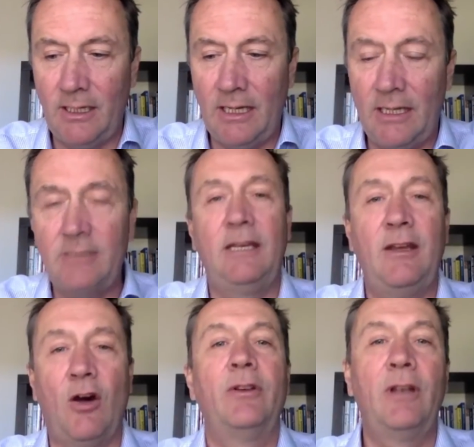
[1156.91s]
is the
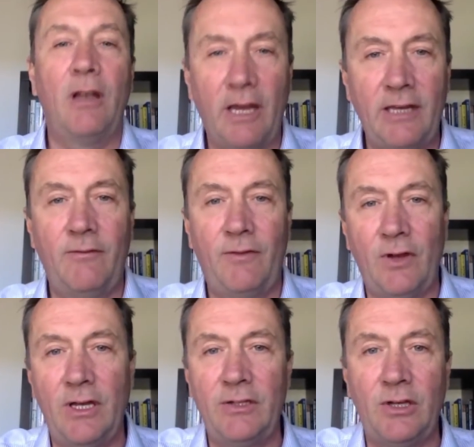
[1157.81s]
online
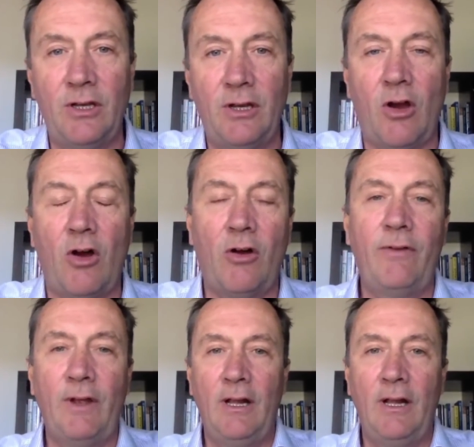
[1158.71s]
version of